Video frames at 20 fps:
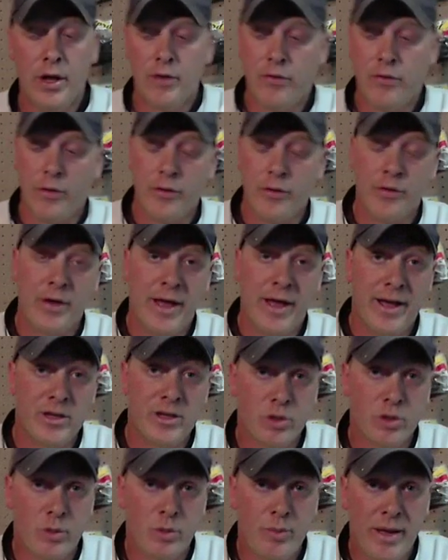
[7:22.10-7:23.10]
Throw your
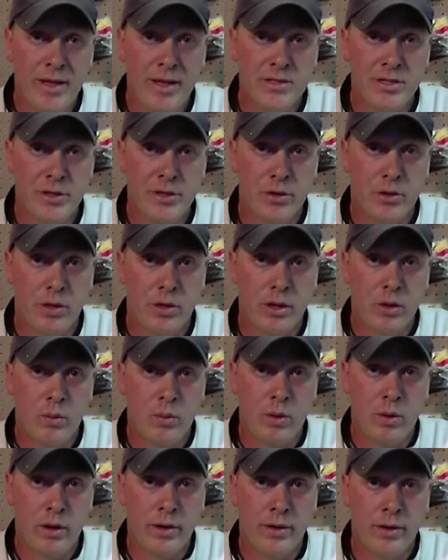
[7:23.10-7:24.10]
natural baits in your clear
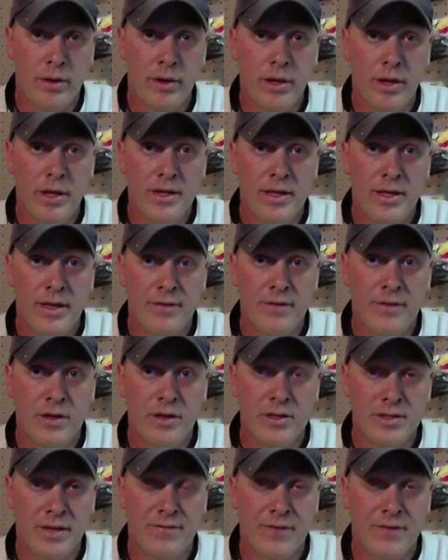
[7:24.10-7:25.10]
water,
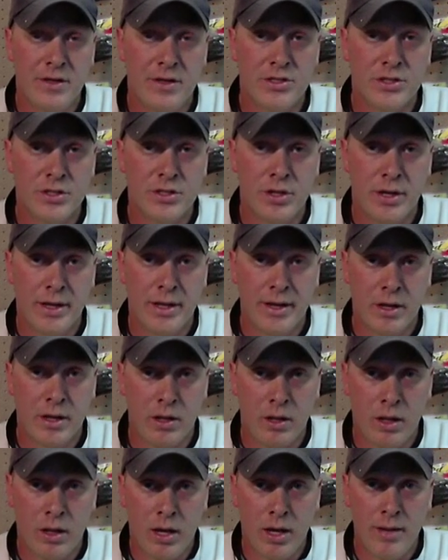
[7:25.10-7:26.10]
because that fish is going to get a
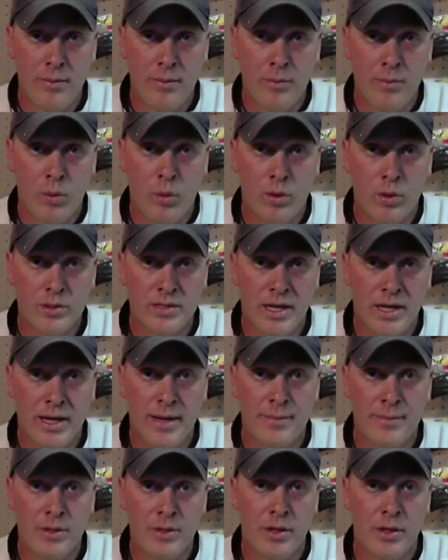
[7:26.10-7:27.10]
lot more
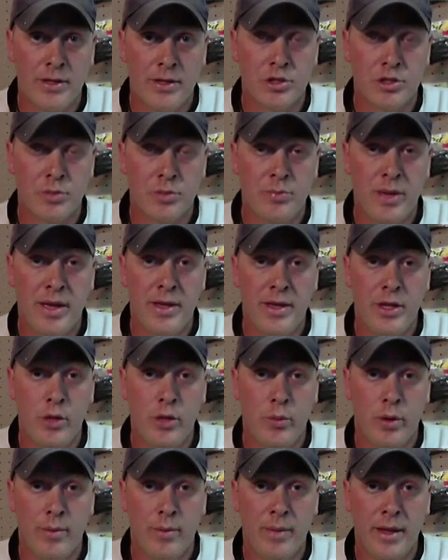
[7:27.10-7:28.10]
time to look at your bait. You
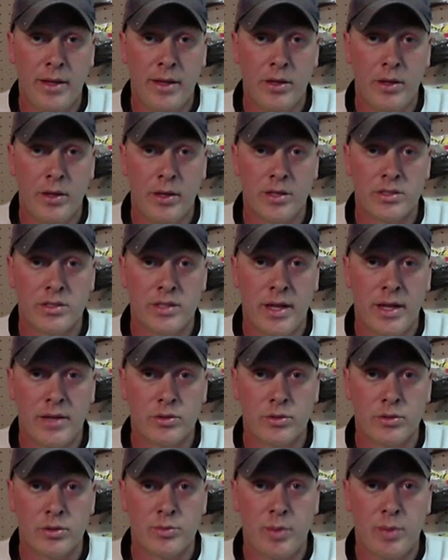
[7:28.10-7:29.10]
want to make it look as
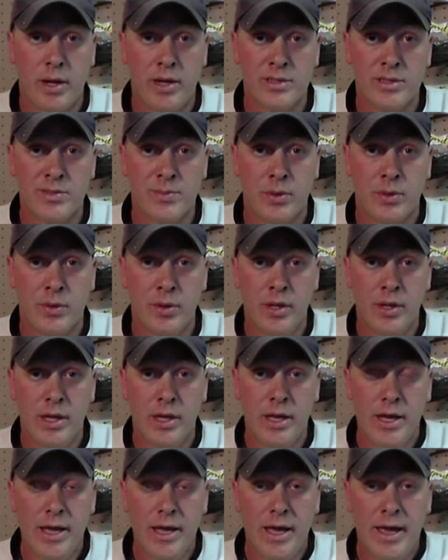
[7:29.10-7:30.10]
natural as possible.
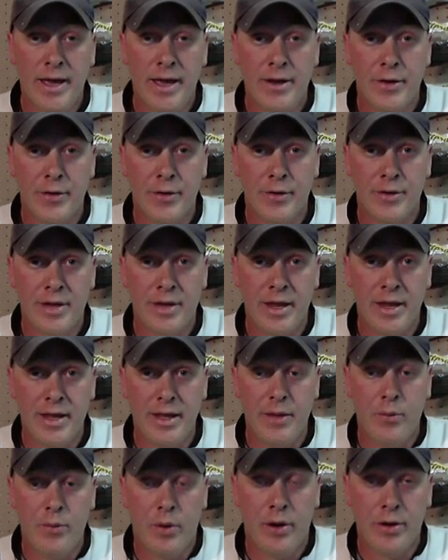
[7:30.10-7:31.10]
And your
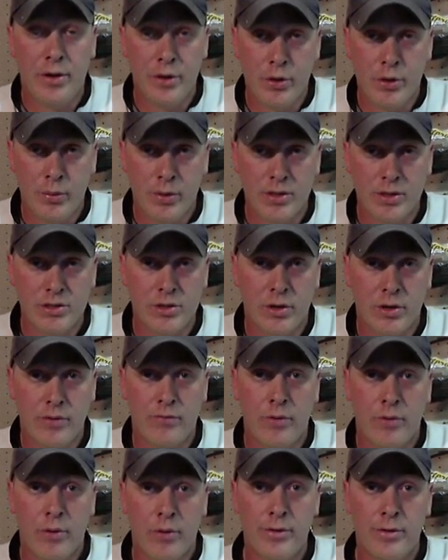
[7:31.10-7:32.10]
dingy water, you want to
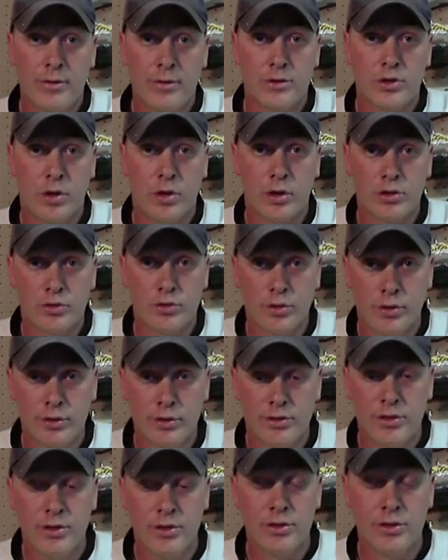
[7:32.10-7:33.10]
start throwing your
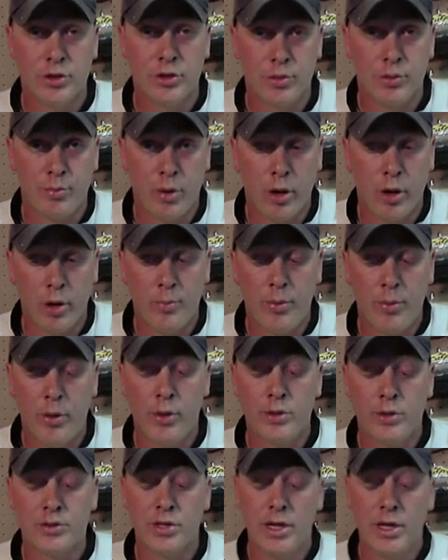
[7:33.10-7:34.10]
chartreuses, your
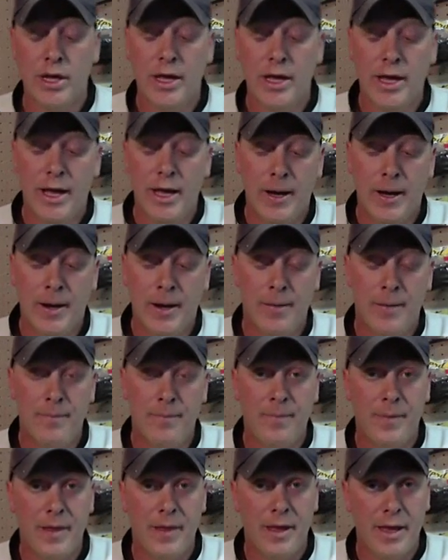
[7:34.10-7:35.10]
purples,
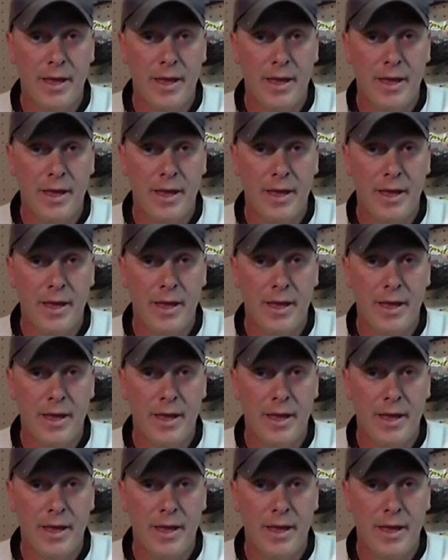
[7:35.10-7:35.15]
and